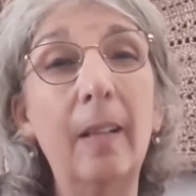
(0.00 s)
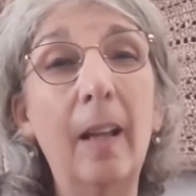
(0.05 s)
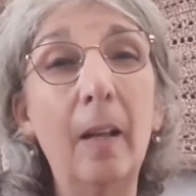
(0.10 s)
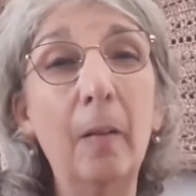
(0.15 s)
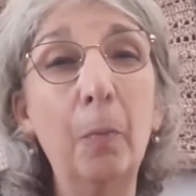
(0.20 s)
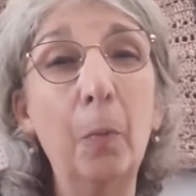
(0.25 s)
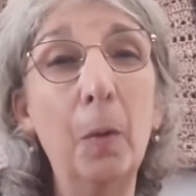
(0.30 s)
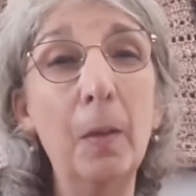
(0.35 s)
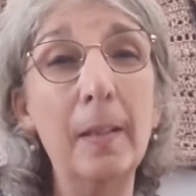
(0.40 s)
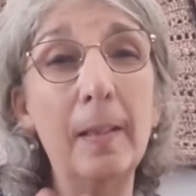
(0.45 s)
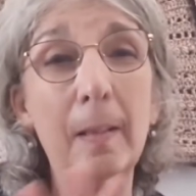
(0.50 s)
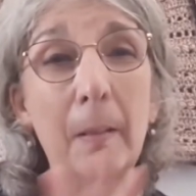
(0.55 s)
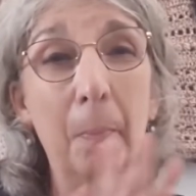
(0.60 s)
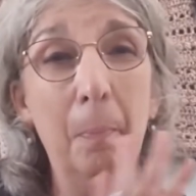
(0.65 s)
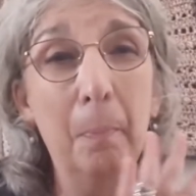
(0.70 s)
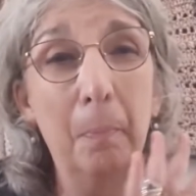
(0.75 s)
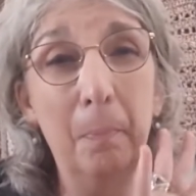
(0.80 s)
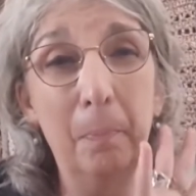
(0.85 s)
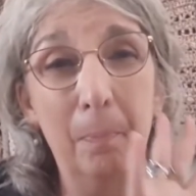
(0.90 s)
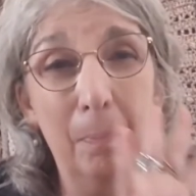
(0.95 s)
That was the
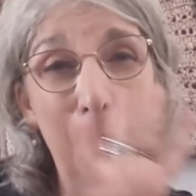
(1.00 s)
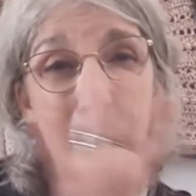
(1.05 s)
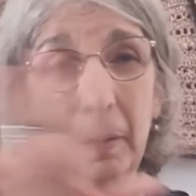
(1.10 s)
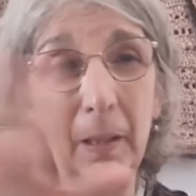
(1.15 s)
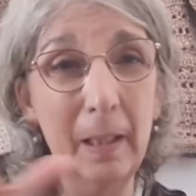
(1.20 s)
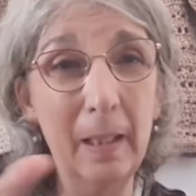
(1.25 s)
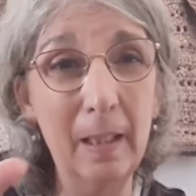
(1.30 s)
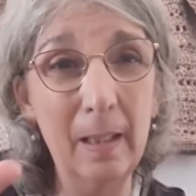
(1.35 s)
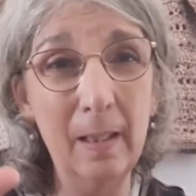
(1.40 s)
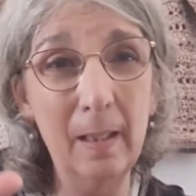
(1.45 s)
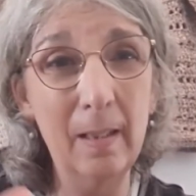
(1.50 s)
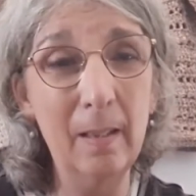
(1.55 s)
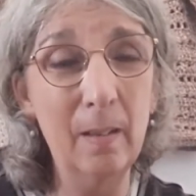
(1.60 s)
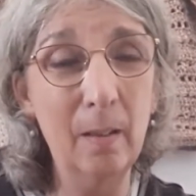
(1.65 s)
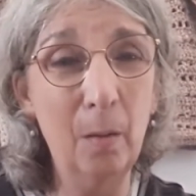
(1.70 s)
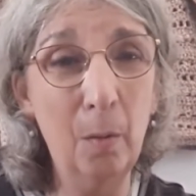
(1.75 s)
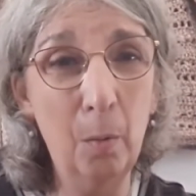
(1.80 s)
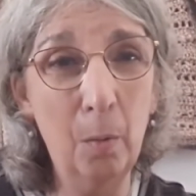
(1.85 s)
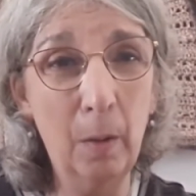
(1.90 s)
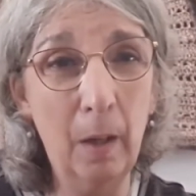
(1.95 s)
biggest
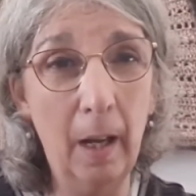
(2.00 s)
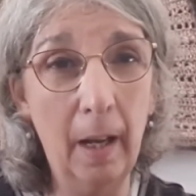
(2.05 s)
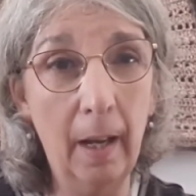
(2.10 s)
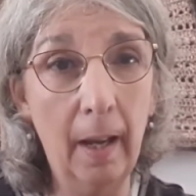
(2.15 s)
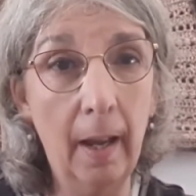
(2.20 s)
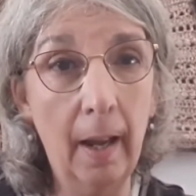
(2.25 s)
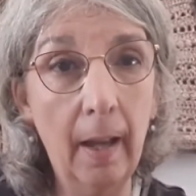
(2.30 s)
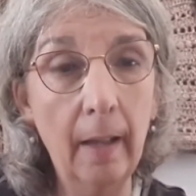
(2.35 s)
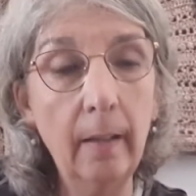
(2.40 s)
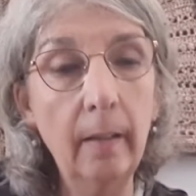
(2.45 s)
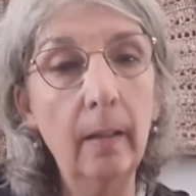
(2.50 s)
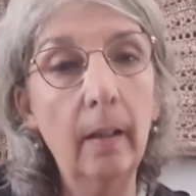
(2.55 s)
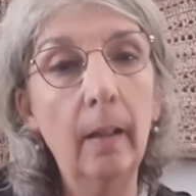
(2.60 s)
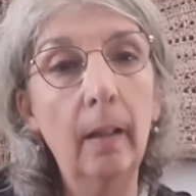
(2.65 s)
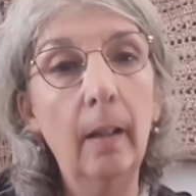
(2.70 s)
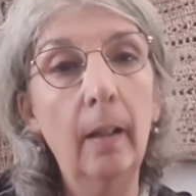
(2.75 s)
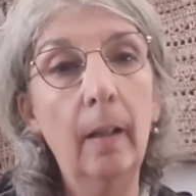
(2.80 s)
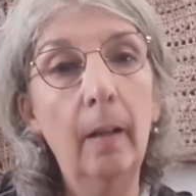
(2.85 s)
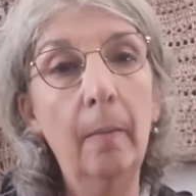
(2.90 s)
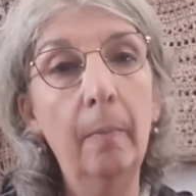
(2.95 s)
hook I had,
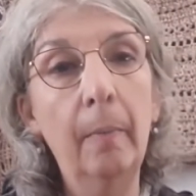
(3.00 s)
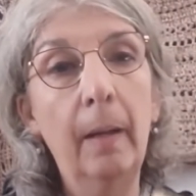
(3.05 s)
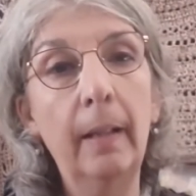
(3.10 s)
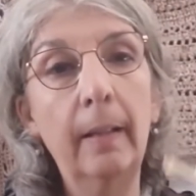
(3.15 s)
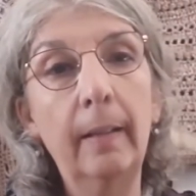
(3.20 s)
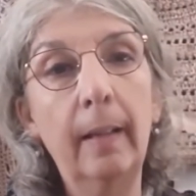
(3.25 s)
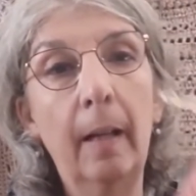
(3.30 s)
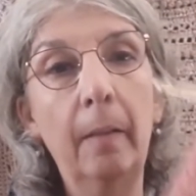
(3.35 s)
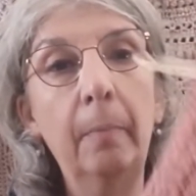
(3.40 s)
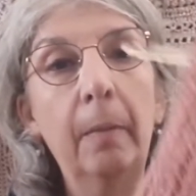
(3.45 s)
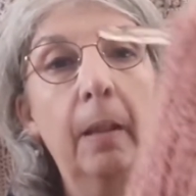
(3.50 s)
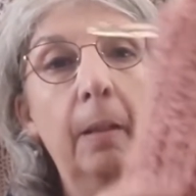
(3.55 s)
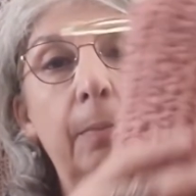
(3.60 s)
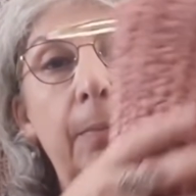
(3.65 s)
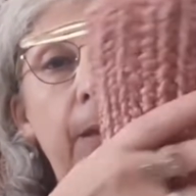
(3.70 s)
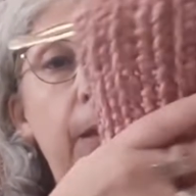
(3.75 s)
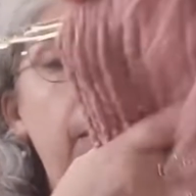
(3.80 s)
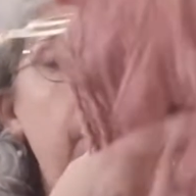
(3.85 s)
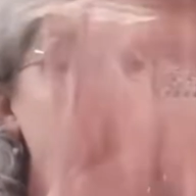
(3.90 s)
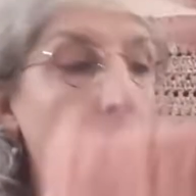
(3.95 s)
my 10
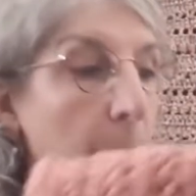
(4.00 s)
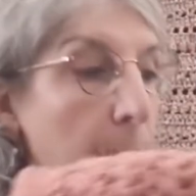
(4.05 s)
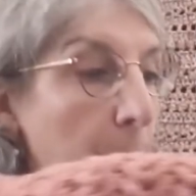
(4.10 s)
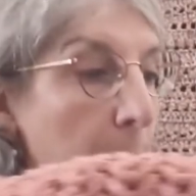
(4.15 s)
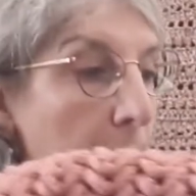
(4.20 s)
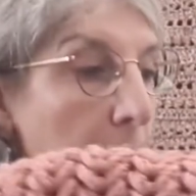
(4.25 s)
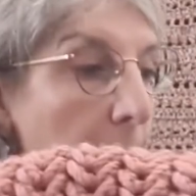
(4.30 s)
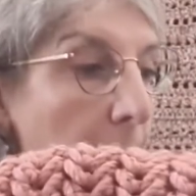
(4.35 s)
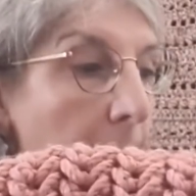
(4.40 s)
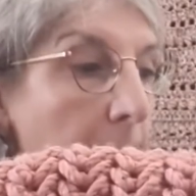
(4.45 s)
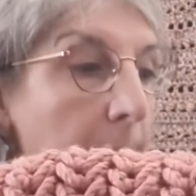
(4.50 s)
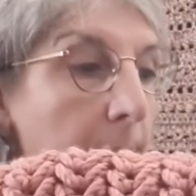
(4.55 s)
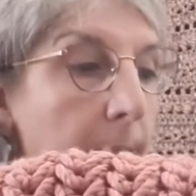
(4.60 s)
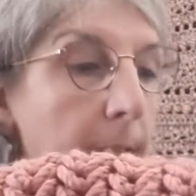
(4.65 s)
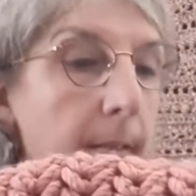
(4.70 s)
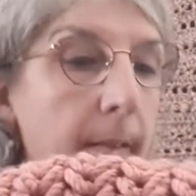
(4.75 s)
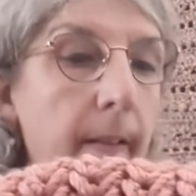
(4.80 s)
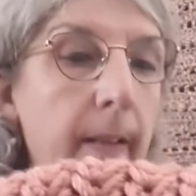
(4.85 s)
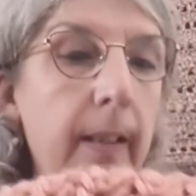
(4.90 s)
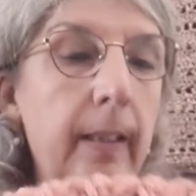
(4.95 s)
millimeter hook, and
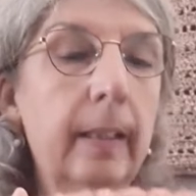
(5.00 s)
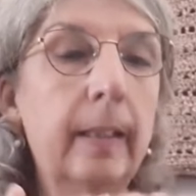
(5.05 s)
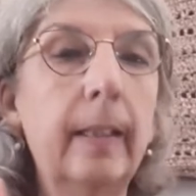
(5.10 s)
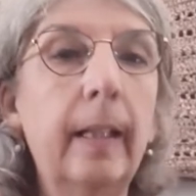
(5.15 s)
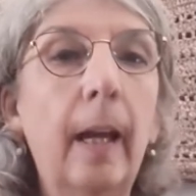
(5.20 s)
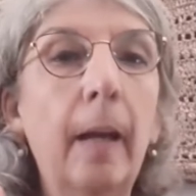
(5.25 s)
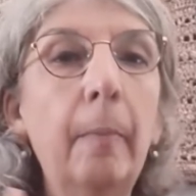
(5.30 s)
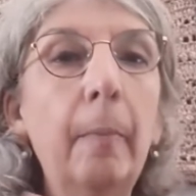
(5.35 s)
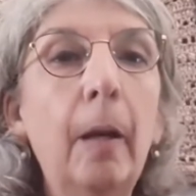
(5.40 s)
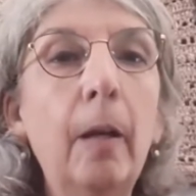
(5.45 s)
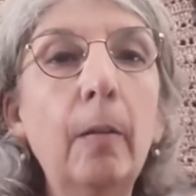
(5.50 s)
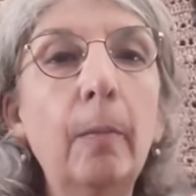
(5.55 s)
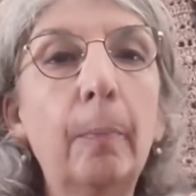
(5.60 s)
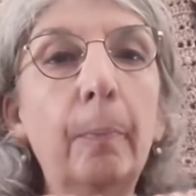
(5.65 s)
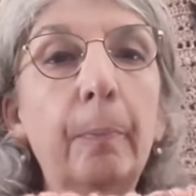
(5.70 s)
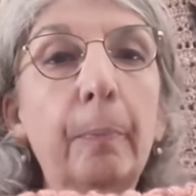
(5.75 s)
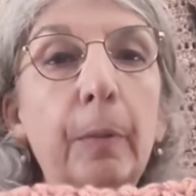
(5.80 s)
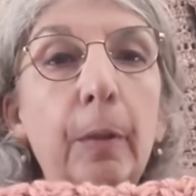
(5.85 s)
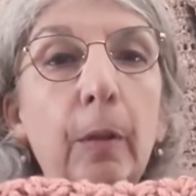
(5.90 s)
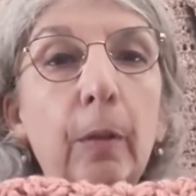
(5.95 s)
it came
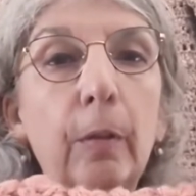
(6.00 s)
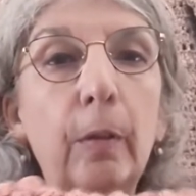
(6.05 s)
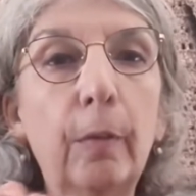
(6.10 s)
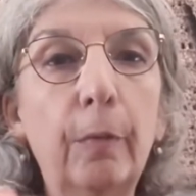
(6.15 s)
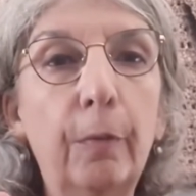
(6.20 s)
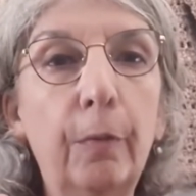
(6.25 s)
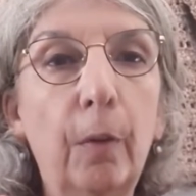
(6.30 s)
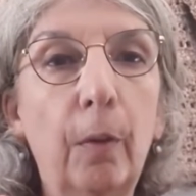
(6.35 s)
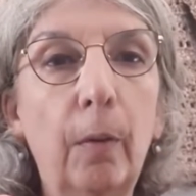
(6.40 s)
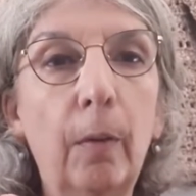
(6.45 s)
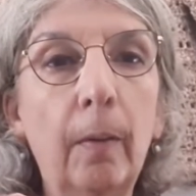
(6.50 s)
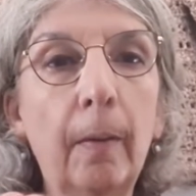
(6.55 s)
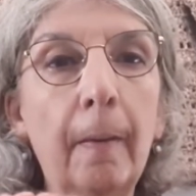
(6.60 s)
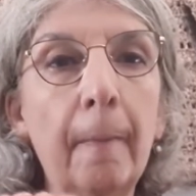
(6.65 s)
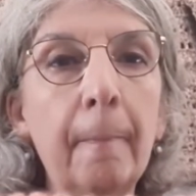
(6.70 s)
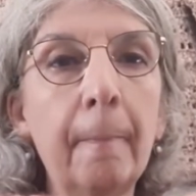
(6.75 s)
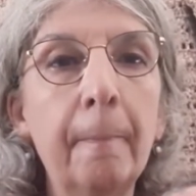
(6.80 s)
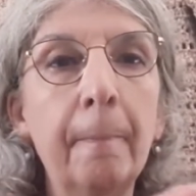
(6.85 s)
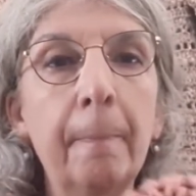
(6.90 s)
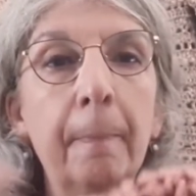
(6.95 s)
out beautiful,
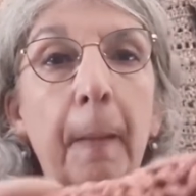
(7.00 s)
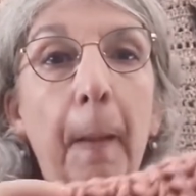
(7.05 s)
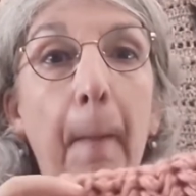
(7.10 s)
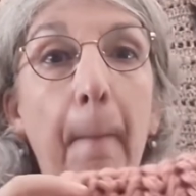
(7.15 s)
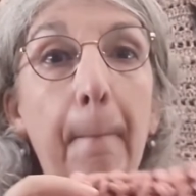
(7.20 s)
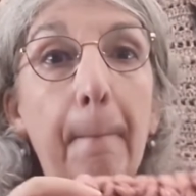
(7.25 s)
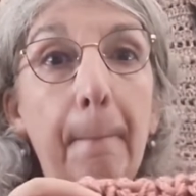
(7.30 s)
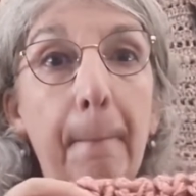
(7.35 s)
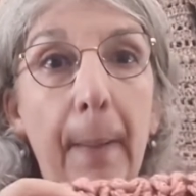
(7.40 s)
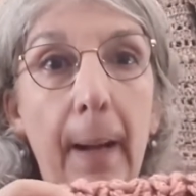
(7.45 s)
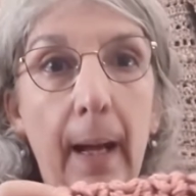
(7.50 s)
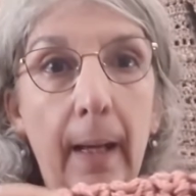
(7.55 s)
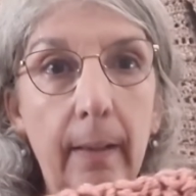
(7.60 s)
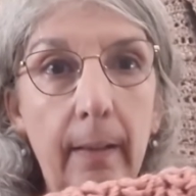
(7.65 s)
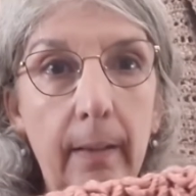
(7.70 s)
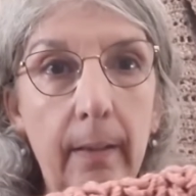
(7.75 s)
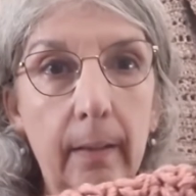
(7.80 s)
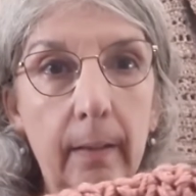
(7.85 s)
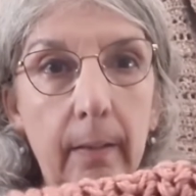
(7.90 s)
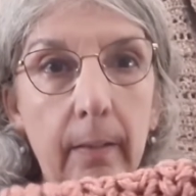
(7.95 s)

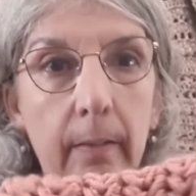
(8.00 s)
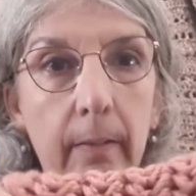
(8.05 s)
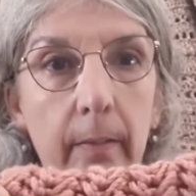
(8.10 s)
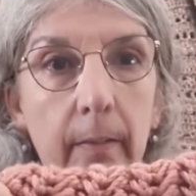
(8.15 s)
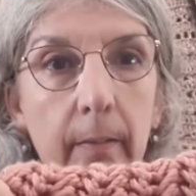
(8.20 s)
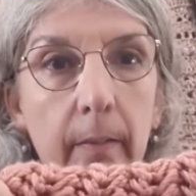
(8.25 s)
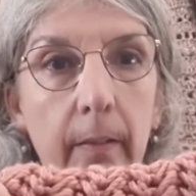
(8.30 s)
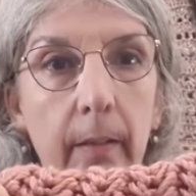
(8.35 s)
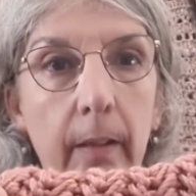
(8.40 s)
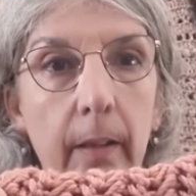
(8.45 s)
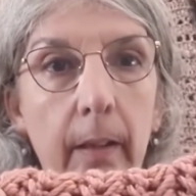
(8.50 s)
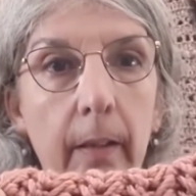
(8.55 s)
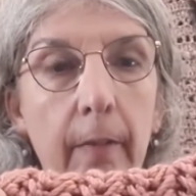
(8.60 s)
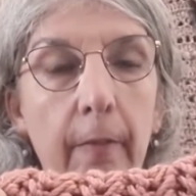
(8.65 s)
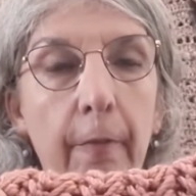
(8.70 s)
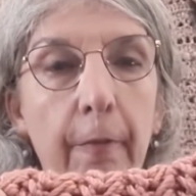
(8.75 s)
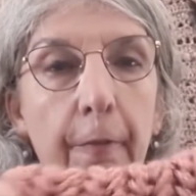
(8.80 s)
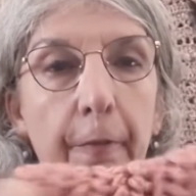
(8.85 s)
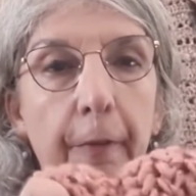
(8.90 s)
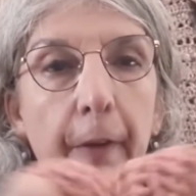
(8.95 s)
but
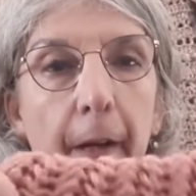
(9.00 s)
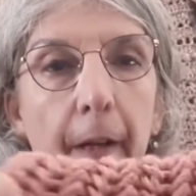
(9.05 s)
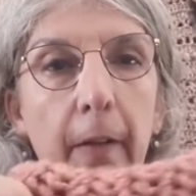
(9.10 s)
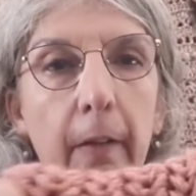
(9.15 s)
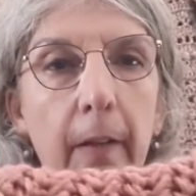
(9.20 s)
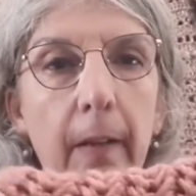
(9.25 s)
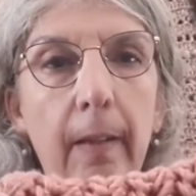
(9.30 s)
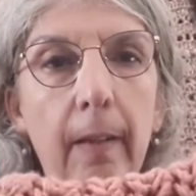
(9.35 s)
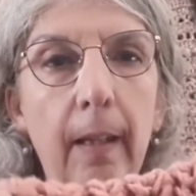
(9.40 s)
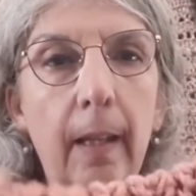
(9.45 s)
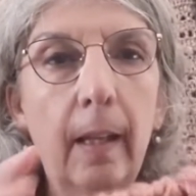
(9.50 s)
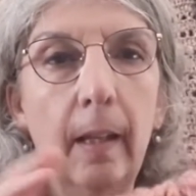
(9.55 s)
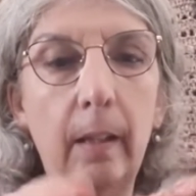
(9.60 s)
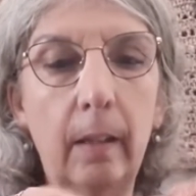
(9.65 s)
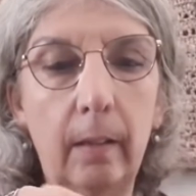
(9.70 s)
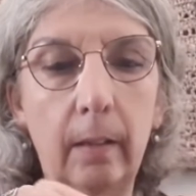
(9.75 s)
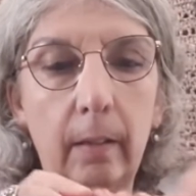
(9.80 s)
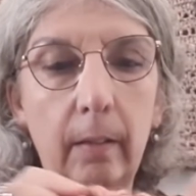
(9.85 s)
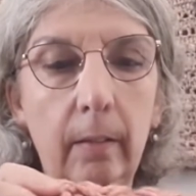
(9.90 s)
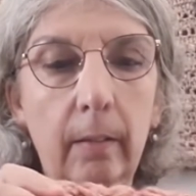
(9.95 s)
very thick,